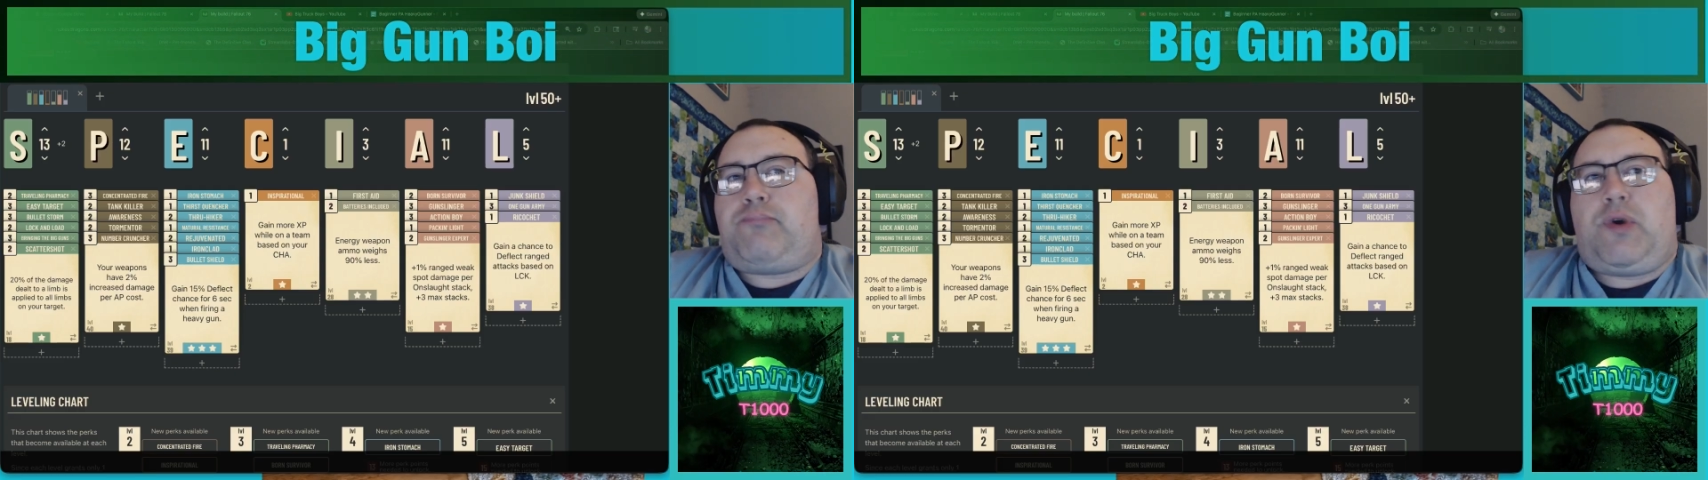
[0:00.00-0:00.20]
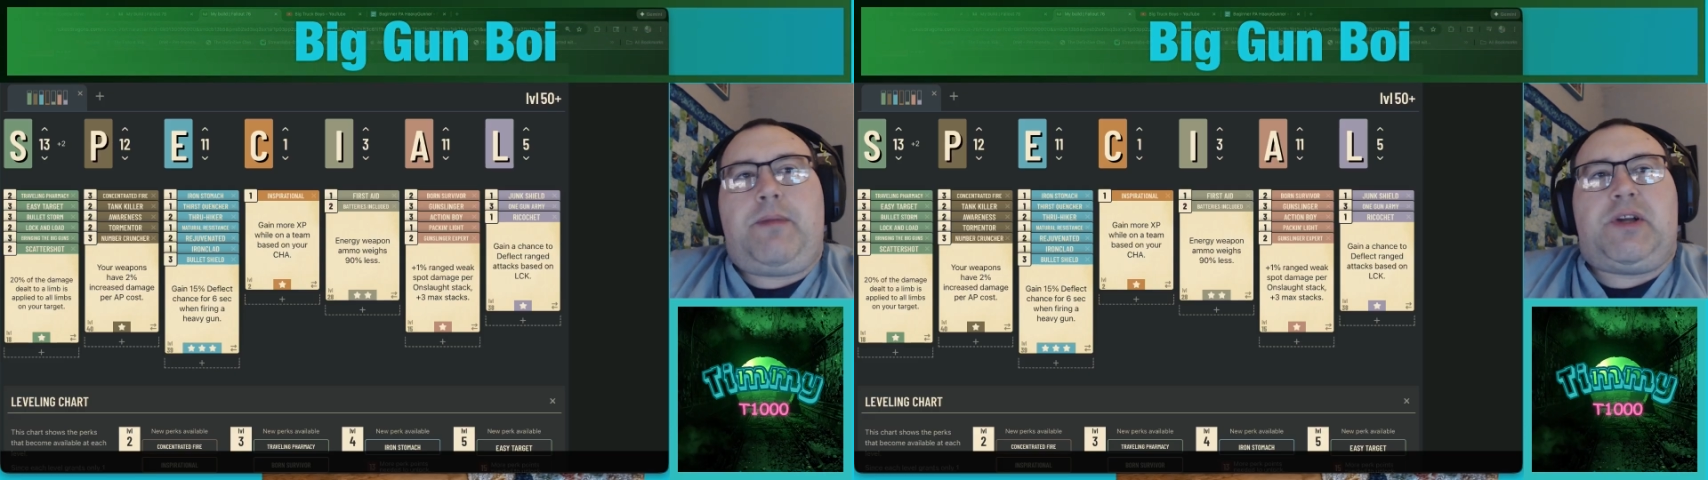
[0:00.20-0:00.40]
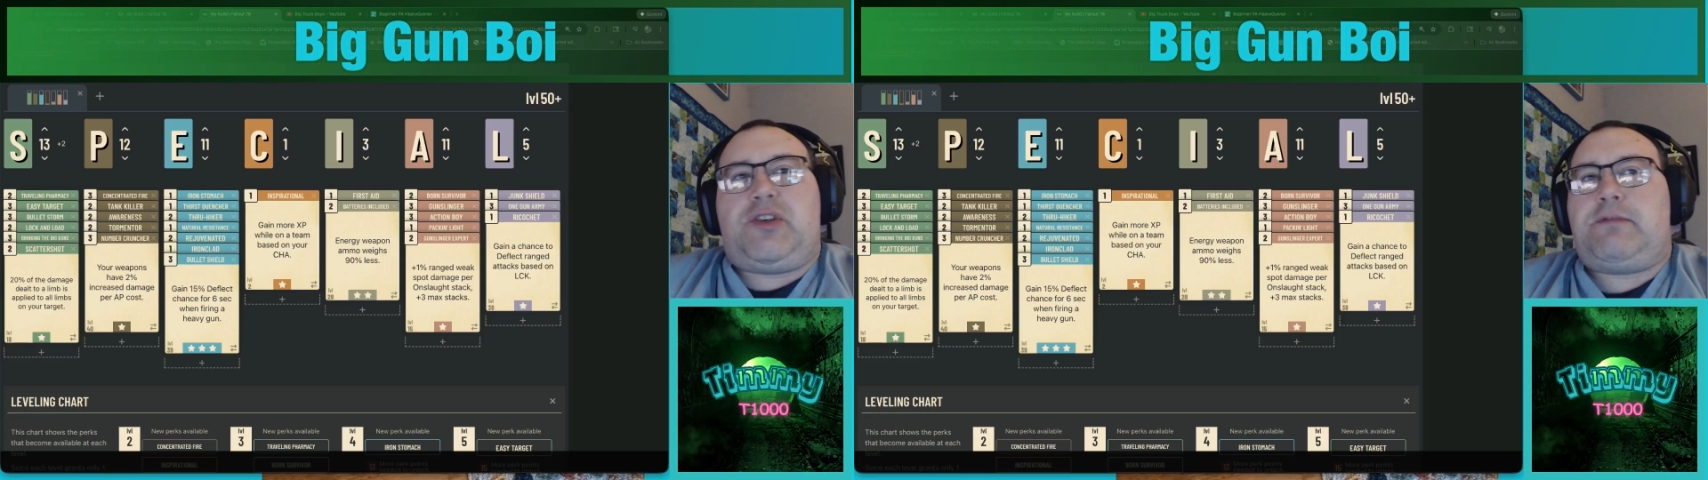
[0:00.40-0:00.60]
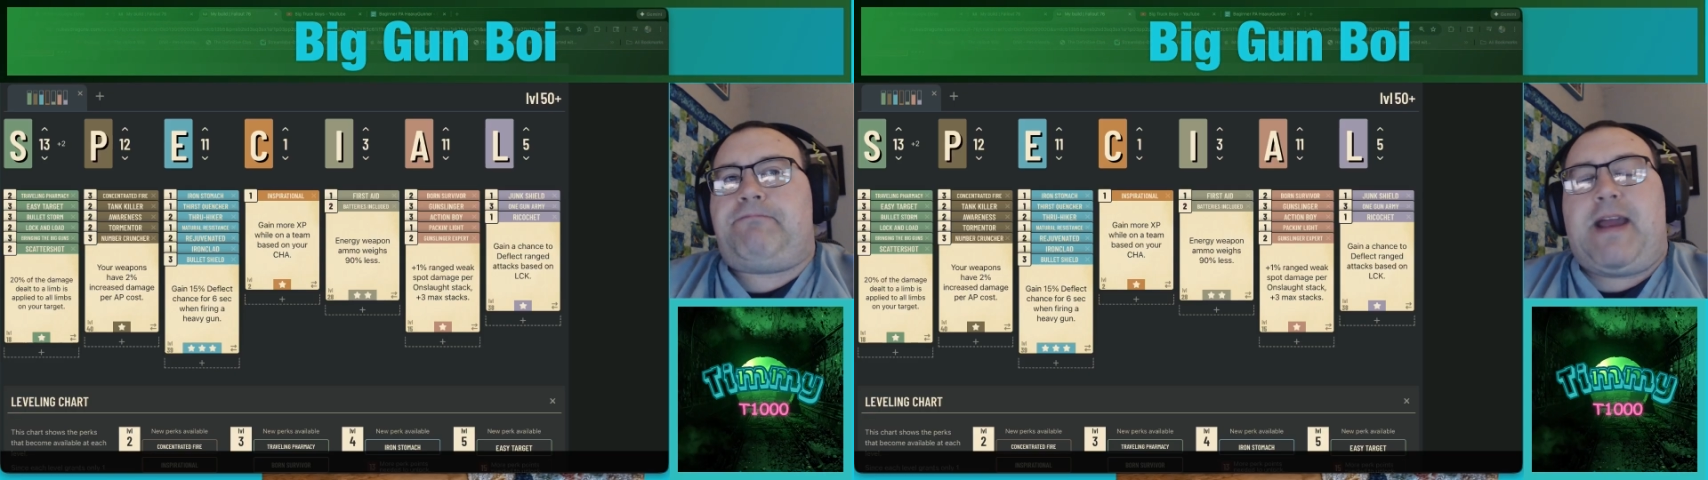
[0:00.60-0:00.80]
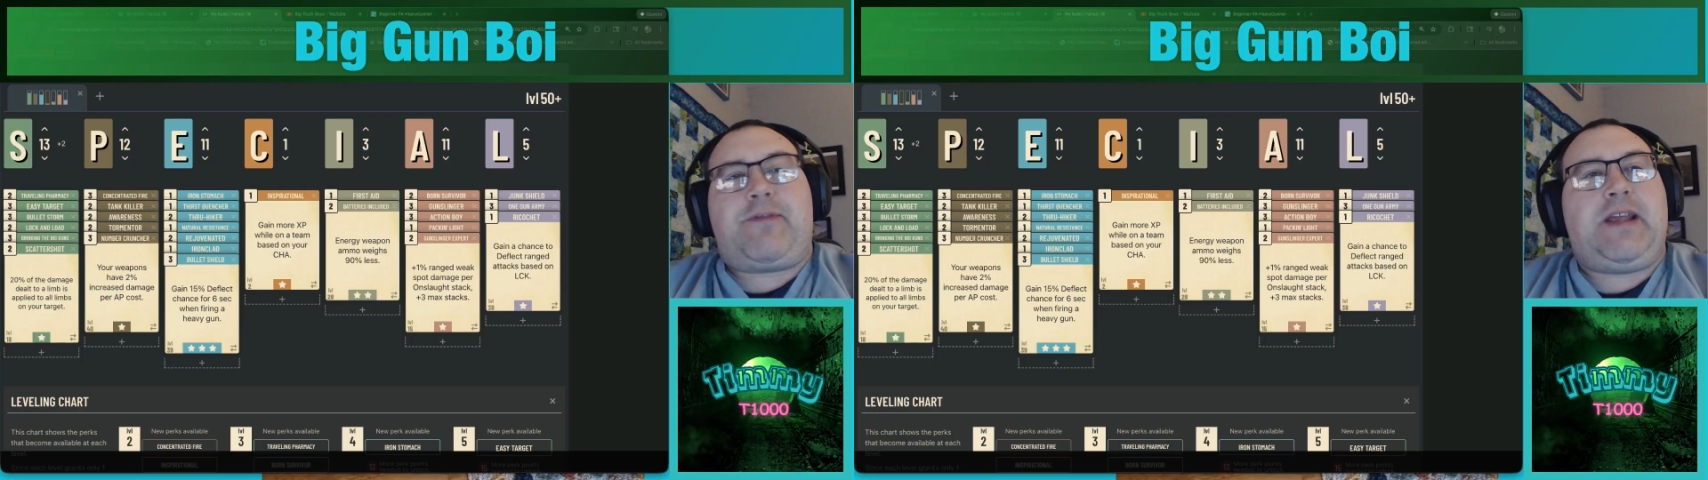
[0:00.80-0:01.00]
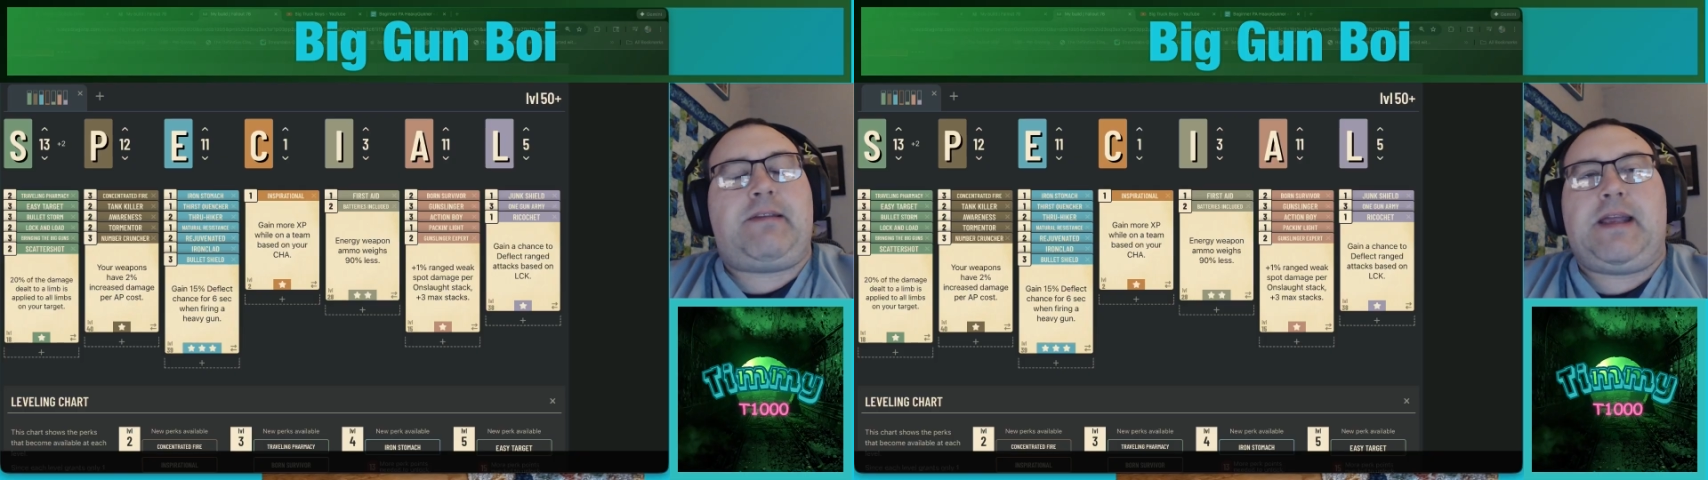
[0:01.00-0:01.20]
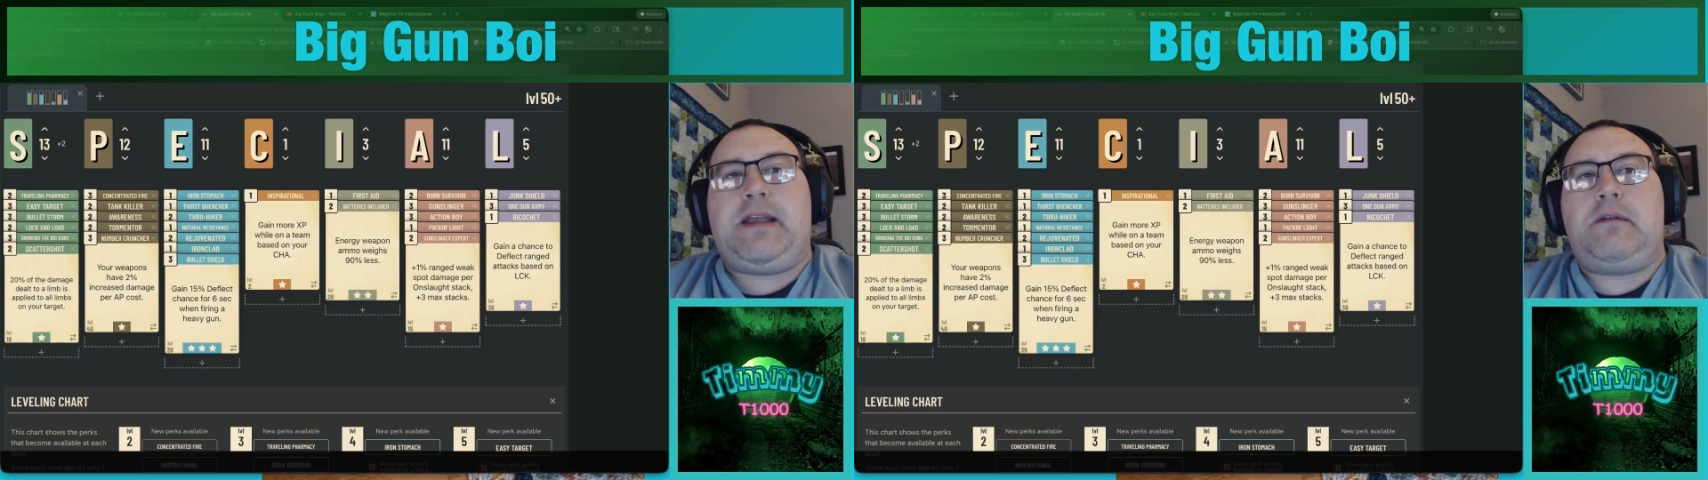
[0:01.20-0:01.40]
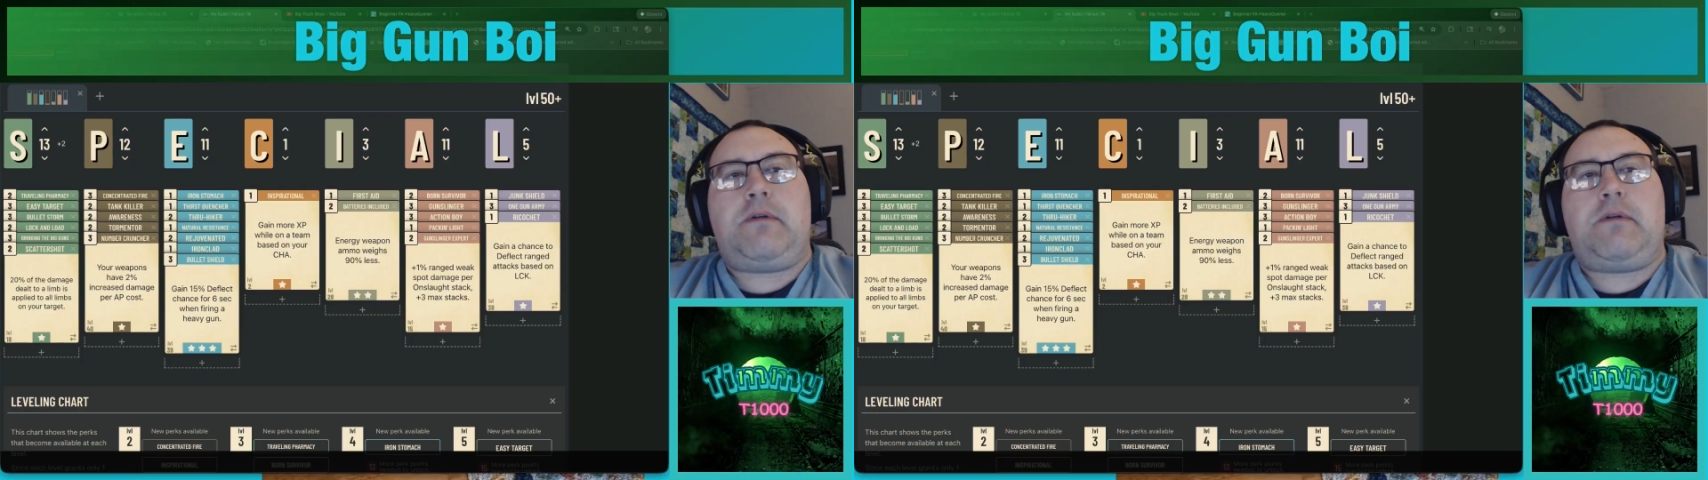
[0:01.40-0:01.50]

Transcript: pretty much everything,